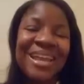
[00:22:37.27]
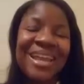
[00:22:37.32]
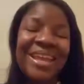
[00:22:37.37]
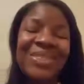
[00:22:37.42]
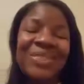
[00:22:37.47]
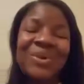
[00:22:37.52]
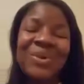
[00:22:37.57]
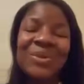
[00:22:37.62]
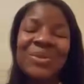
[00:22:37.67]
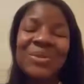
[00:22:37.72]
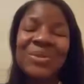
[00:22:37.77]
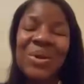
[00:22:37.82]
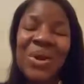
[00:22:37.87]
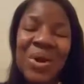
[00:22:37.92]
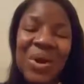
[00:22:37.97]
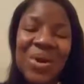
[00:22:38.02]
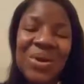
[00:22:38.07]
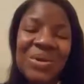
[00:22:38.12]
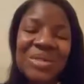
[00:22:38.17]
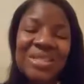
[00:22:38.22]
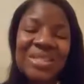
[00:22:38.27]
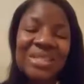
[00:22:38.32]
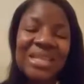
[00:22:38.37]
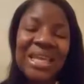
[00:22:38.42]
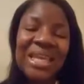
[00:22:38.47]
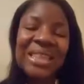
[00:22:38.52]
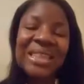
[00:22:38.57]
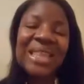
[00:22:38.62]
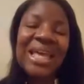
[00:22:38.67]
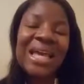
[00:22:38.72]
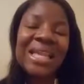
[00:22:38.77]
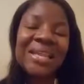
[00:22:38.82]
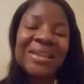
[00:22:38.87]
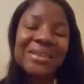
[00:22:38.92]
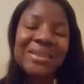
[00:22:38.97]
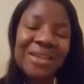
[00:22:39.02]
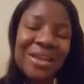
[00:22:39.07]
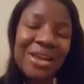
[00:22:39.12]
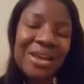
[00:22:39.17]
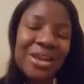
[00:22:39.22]
and those hearts and that
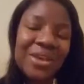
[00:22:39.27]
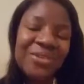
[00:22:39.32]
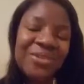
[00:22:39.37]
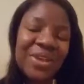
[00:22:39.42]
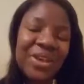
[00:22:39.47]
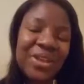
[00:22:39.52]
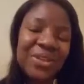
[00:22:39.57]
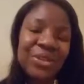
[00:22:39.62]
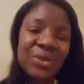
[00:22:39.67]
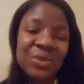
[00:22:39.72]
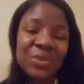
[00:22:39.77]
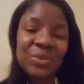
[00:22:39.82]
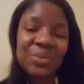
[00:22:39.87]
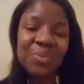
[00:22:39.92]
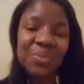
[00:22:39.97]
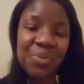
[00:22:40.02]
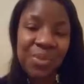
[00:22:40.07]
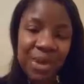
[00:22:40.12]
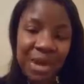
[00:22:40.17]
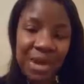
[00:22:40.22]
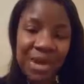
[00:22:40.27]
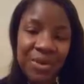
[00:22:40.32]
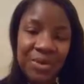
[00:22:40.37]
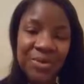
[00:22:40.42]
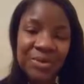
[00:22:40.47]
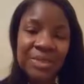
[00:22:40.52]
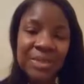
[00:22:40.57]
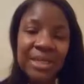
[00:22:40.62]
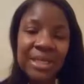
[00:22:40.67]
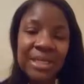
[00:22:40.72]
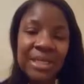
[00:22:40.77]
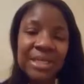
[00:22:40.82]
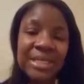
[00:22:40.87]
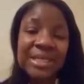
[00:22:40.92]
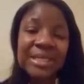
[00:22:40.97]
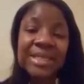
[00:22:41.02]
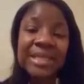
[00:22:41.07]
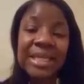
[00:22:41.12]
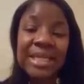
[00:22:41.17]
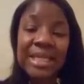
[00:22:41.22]
love and those prayers.
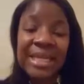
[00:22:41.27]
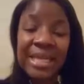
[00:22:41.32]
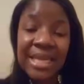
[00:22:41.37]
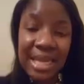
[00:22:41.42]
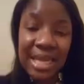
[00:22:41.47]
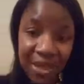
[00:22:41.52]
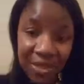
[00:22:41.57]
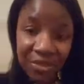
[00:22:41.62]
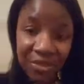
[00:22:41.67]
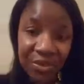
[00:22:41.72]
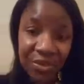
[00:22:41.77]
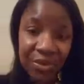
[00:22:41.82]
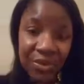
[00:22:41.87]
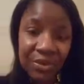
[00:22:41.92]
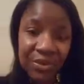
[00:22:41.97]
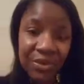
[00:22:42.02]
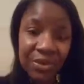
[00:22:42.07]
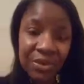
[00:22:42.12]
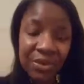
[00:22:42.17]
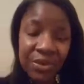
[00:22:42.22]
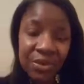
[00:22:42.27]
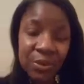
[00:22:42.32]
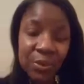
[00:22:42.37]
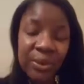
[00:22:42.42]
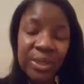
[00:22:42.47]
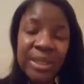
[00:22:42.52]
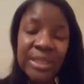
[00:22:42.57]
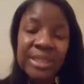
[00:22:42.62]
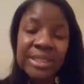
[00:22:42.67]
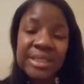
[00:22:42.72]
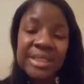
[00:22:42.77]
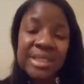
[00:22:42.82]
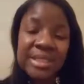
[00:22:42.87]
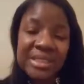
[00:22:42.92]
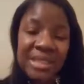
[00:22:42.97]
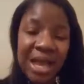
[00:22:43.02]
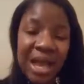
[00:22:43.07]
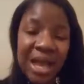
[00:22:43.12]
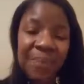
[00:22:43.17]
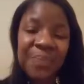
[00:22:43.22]
Together, we can
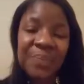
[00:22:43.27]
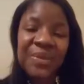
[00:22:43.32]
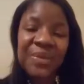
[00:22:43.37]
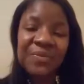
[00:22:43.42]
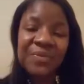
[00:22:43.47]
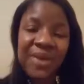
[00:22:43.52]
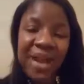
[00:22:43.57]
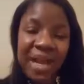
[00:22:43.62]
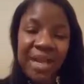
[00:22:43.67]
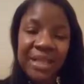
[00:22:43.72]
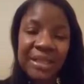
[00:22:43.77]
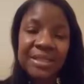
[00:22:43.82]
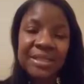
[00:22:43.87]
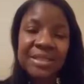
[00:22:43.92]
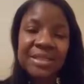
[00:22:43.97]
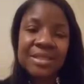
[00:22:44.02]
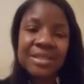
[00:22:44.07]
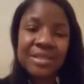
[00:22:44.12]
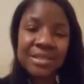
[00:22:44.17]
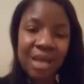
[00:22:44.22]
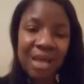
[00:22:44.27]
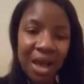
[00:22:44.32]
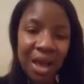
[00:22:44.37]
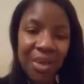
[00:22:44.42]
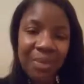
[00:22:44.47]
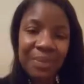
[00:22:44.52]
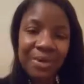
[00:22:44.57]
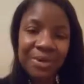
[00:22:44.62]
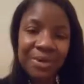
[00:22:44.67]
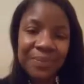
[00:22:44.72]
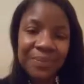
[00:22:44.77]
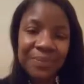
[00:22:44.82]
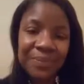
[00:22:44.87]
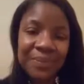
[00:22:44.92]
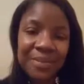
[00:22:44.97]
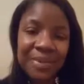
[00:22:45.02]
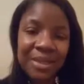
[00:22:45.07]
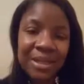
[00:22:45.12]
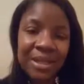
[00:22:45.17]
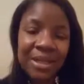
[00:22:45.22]
stop the violence. Stop.
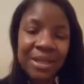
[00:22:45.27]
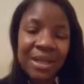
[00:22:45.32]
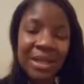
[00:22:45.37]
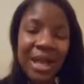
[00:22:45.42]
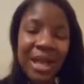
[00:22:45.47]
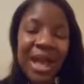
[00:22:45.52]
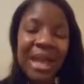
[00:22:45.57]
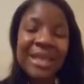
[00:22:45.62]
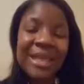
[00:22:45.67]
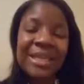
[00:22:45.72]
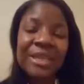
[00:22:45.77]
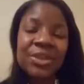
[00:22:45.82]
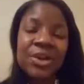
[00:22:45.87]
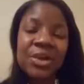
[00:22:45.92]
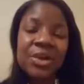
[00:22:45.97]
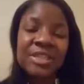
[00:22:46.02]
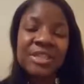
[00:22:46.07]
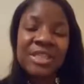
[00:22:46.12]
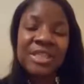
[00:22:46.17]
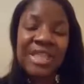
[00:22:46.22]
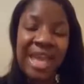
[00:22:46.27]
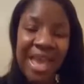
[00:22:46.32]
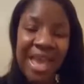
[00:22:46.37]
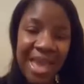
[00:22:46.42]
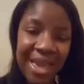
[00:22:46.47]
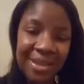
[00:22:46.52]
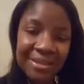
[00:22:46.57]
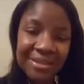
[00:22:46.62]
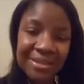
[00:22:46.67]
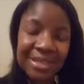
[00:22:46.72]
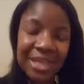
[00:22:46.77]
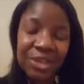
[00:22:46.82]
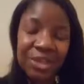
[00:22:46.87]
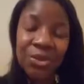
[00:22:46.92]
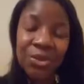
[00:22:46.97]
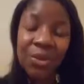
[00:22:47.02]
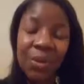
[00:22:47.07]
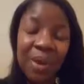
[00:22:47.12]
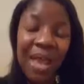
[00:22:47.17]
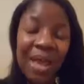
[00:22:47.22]
I need our dads, and
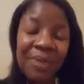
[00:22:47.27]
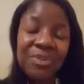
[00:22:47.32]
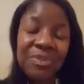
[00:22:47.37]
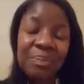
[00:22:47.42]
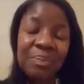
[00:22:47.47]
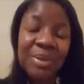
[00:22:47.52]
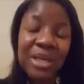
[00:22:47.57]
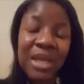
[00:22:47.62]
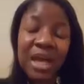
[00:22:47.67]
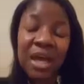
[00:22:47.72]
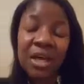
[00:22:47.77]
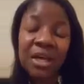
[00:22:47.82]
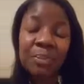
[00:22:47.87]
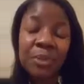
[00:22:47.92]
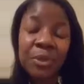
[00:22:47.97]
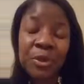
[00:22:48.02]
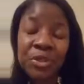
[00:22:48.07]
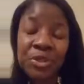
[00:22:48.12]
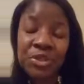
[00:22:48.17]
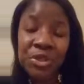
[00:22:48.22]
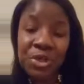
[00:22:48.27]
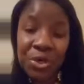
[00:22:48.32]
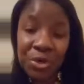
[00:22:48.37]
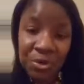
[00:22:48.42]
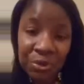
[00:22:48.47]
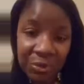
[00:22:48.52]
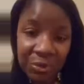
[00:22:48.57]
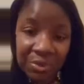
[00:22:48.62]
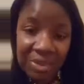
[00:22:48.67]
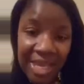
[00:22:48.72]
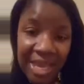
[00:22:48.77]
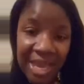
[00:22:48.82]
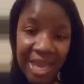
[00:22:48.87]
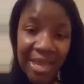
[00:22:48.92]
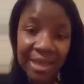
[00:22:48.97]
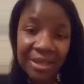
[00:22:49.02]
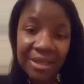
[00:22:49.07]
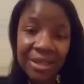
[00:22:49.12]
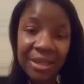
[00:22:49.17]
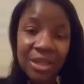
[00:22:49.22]
you don't have to be a paternal
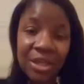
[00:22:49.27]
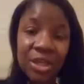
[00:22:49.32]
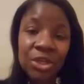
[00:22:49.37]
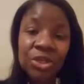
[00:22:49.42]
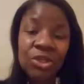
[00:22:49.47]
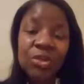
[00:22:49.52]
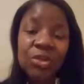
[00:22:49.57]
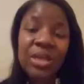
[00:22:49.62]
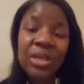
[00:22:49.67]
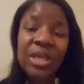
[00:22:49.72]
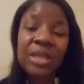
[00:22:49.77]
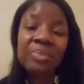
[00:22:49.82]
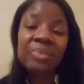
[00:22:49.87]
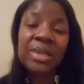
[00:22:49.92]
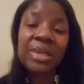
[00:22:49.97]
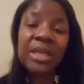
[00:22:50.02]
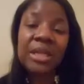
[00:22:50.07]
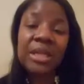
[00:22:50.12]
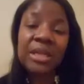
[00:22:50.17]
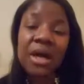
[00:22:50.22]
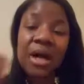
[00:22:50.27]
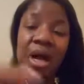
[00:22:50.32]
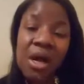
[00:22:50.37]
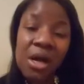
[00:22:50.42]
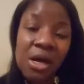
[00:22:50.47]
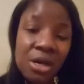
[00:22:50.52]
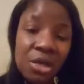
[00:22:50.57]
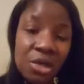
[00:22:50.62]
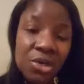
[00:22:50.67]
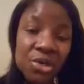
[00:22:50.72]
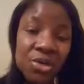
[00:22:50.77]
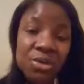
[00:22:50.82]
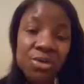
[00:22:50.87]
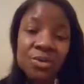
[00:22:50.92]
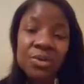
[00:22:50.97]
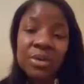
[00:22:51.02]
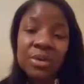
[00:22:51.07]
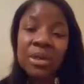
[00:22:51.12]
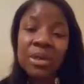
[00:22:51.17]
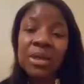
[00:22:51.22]
dad. You can be an
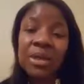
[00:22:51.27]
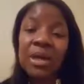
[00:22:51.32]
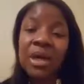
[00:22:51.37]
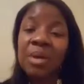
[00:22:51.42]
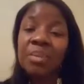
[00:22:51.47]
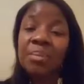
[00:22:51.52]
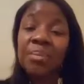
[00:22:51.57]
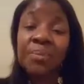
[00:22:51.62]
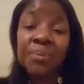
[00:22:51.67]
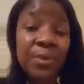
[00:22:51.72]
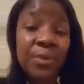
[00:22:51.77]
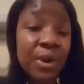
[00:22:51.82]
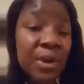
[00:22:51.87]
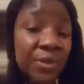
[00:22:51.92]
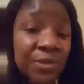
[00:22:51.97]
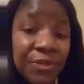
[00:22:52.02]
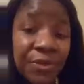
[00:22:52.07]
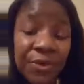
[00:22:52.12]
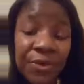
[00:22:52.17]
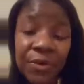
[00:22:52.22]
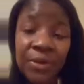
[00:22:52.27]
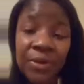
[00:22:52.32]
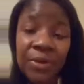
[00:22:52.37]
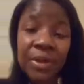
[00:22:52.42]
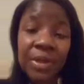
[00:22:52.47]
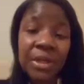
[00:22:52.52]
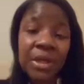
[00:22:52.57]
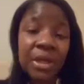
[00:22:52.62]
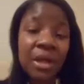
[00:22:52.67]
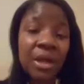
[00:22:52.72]
uncle, a brother,